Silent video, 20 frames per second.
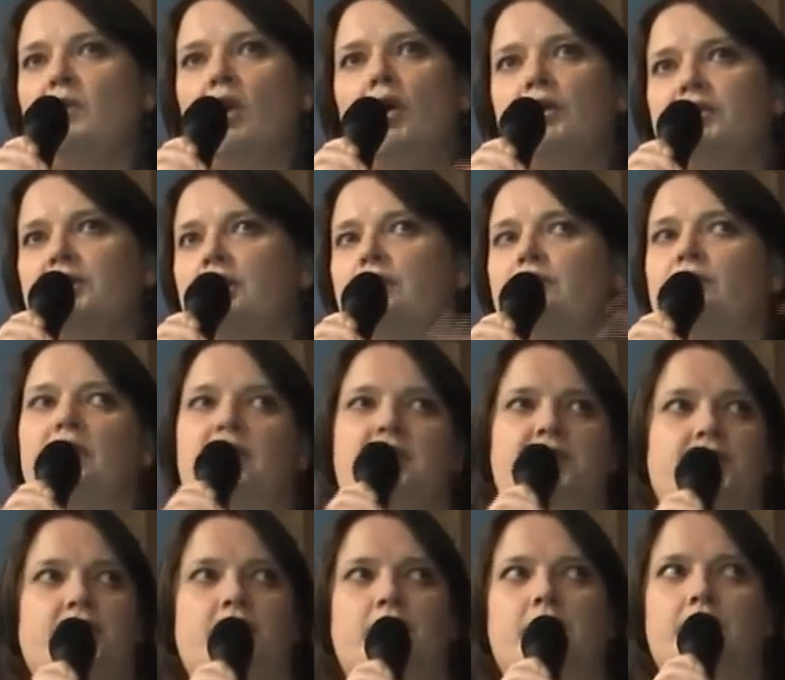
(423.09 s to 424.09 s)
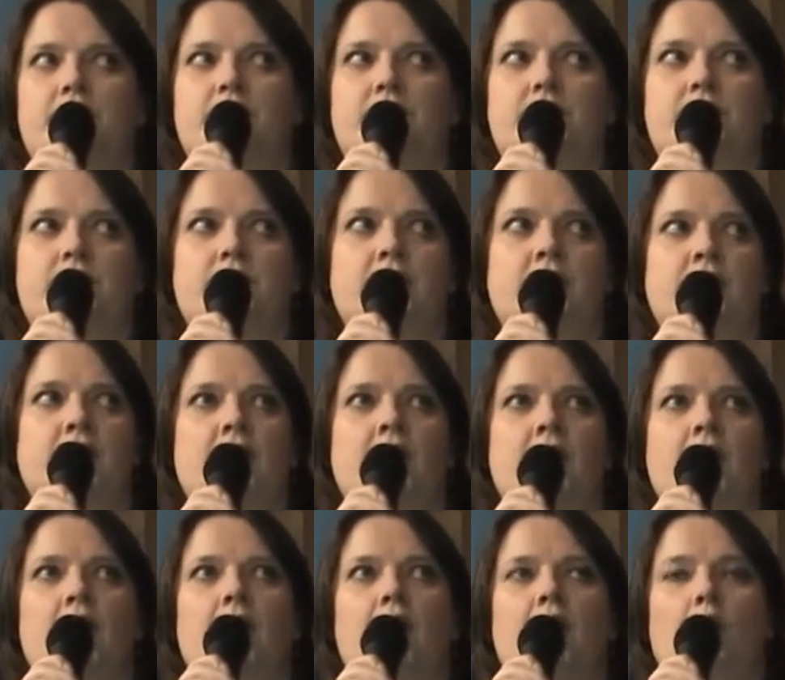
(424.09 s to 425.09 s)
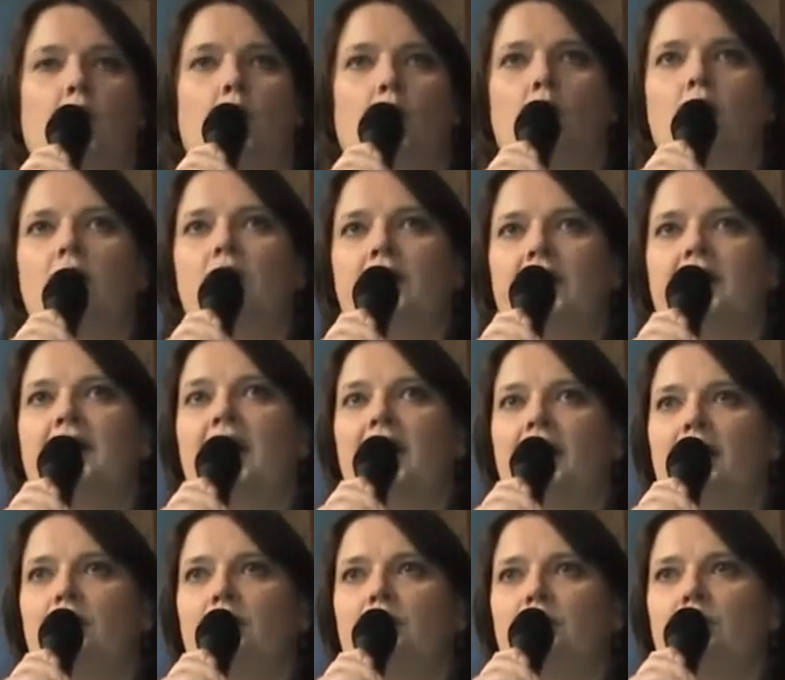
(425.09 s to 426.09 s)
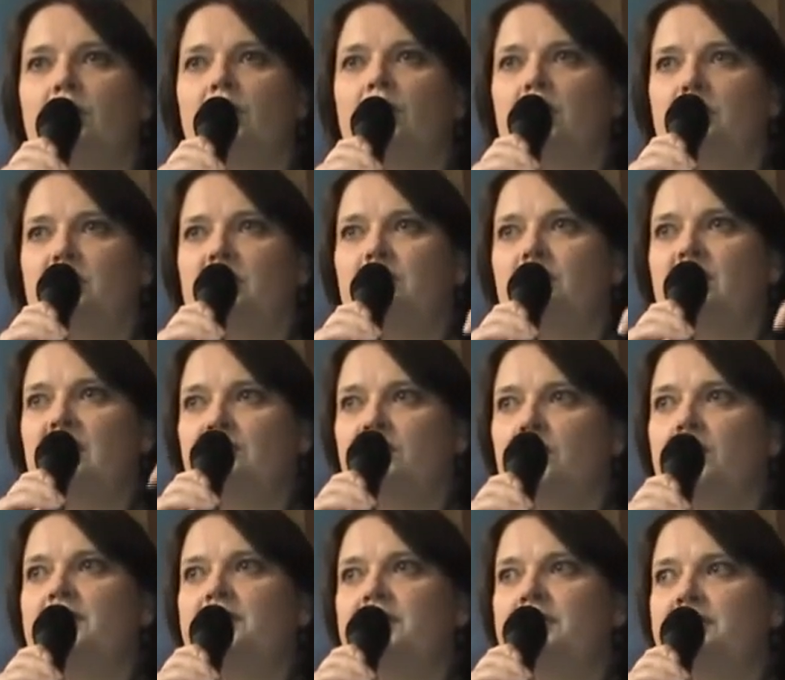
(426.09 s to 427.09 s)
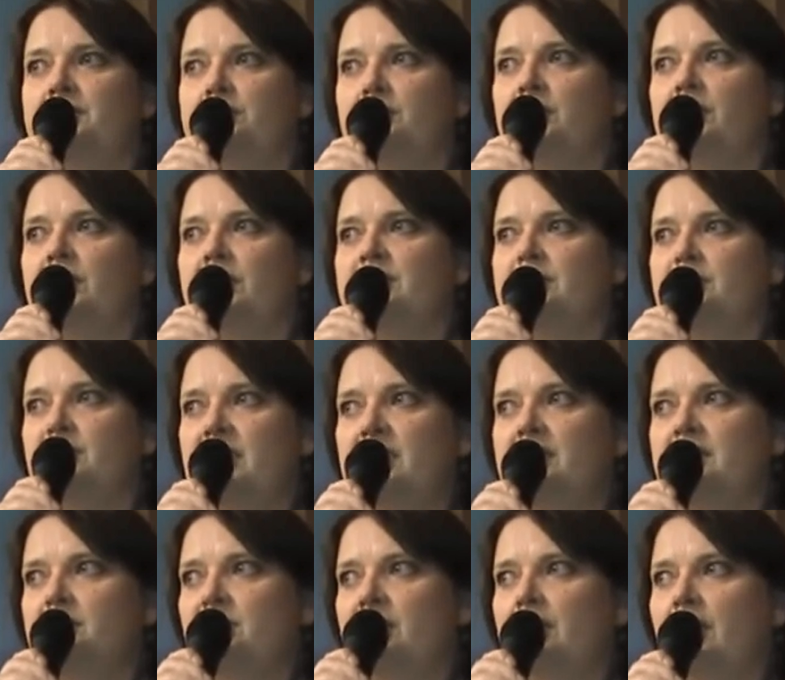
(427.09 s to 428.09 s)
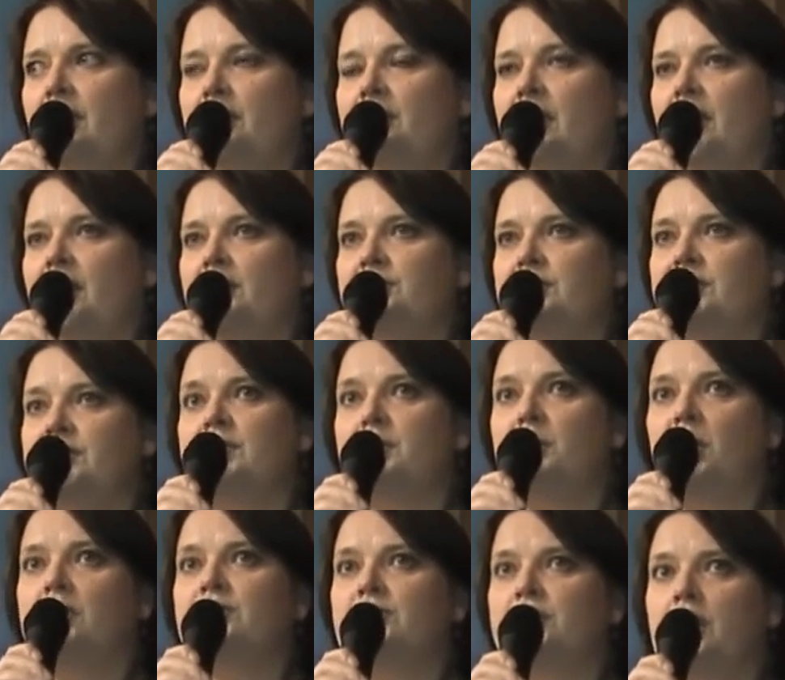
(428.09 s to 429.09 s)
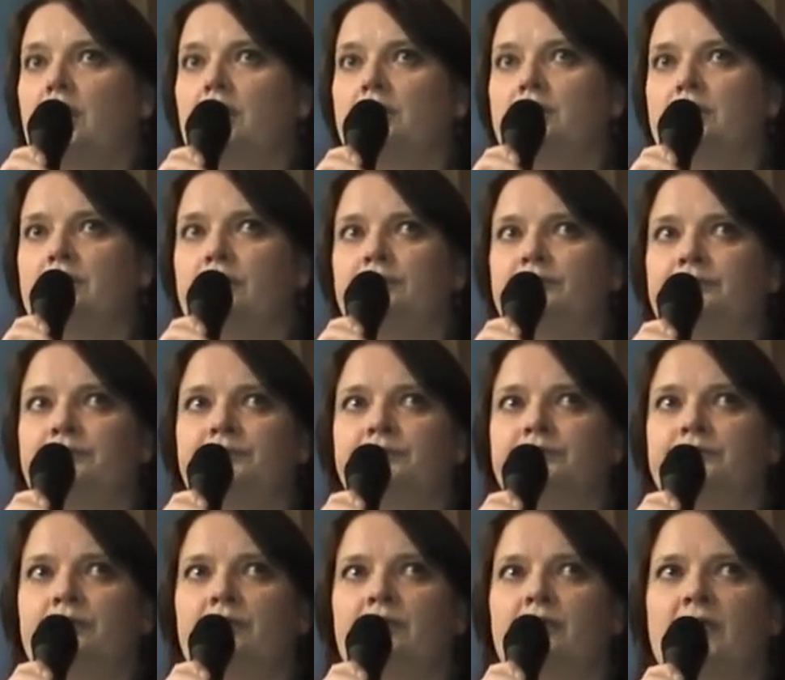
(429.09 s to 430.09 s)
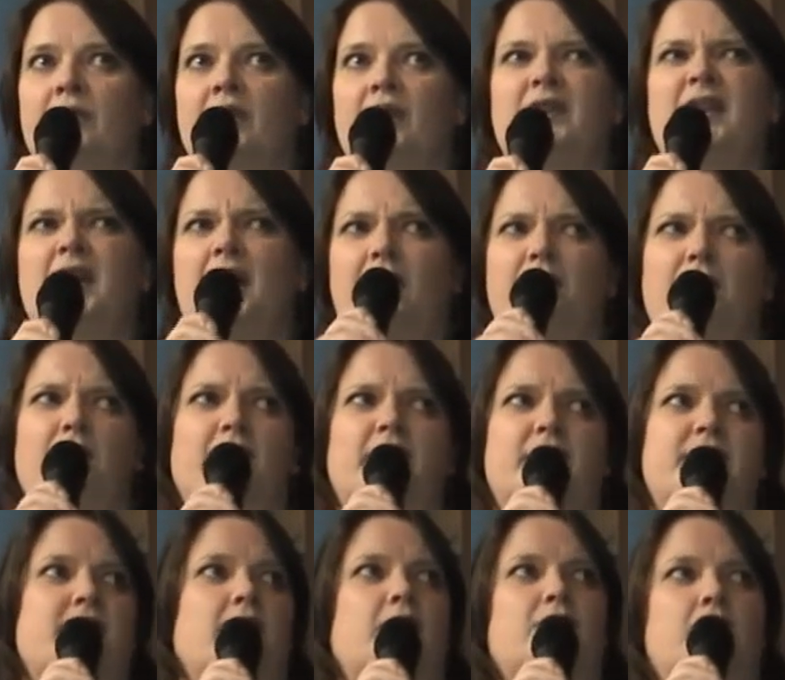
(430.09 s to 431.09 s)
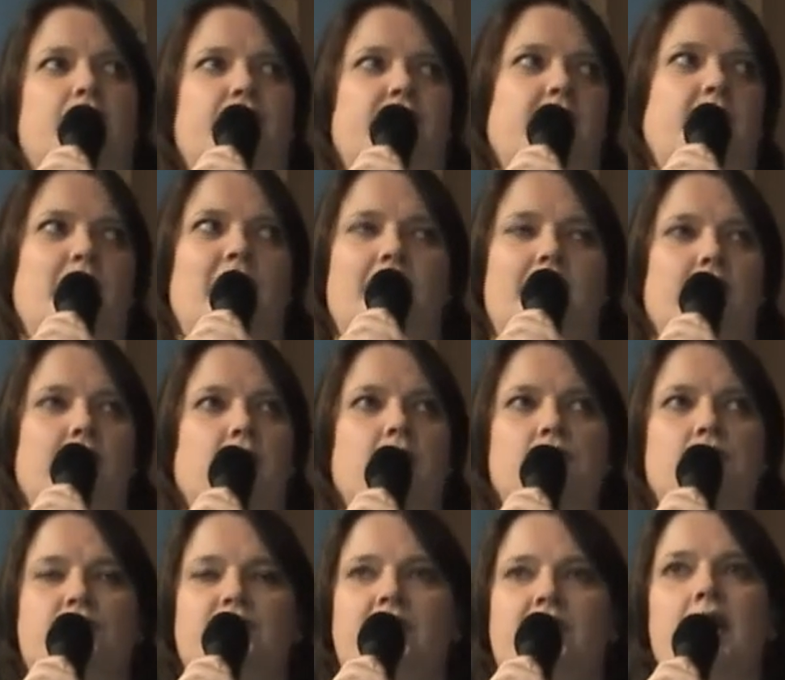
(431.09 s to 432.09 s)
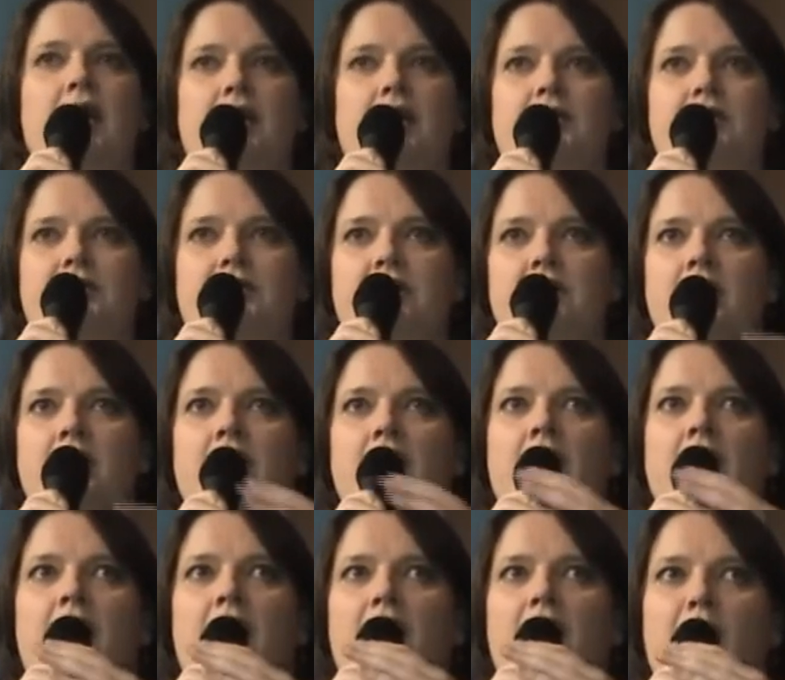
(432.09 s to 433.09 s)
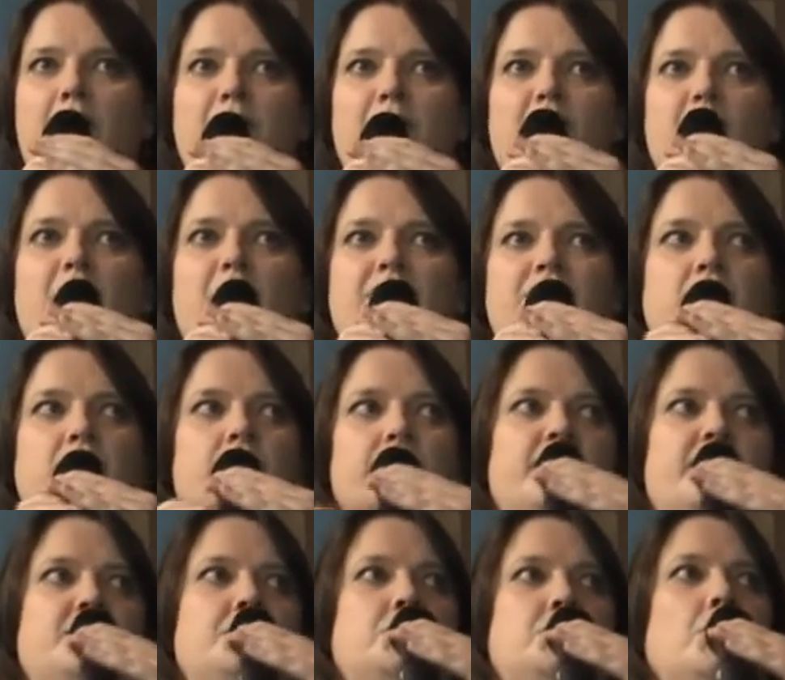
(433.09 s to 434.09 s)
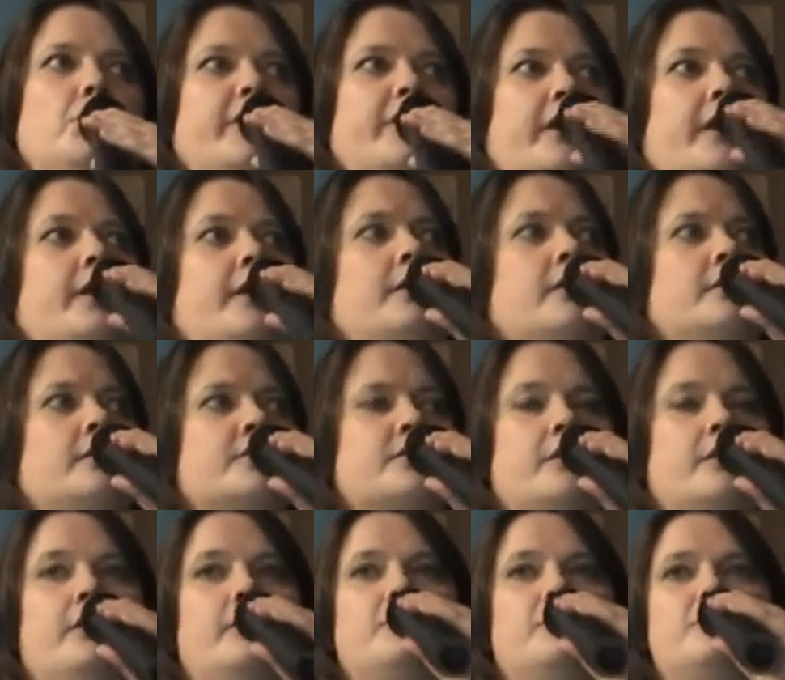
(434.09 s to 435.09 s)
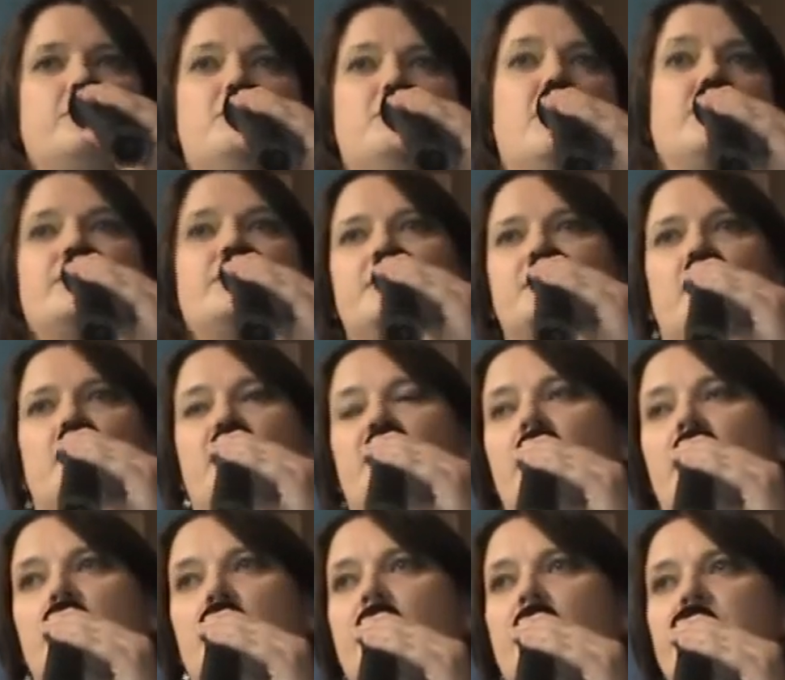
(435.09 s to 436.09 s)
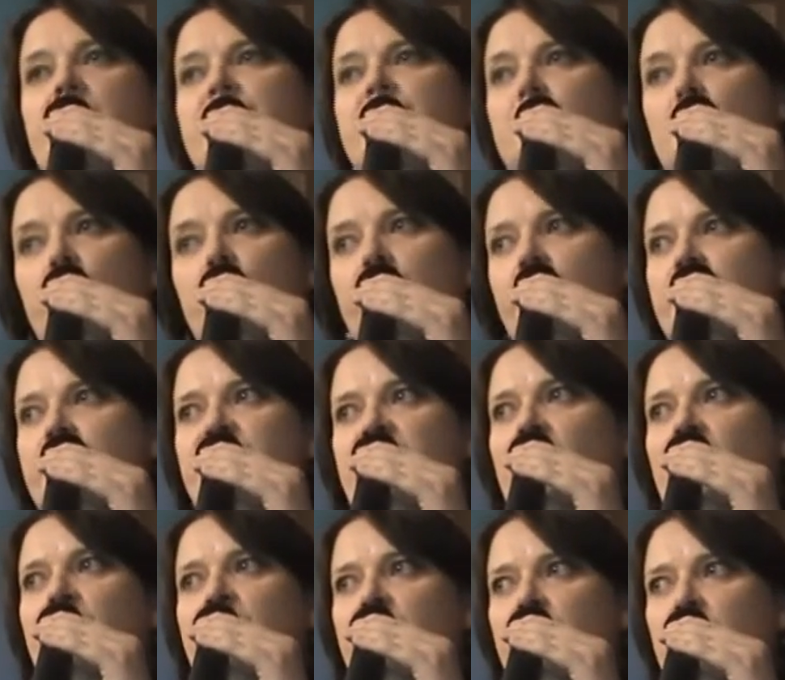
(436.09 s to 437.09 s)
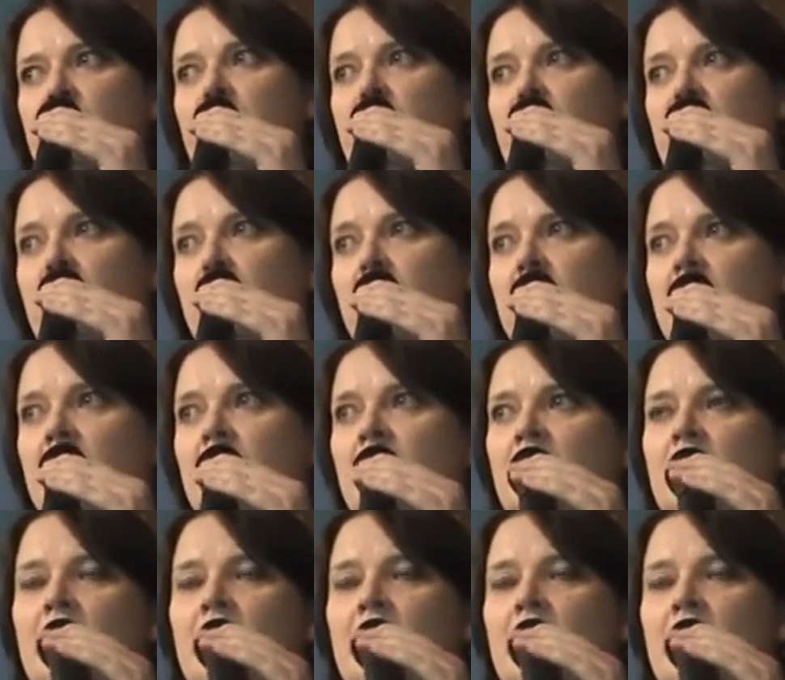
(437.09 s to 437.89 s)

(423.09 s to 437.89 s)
I don't research. All I get when I'm invited to work as a medium at a location is the postcode. Yeah, I can tell roughly where in the country it is, but my geography is shocking, so most of the time I don't know whether it's north or south of Birmingham.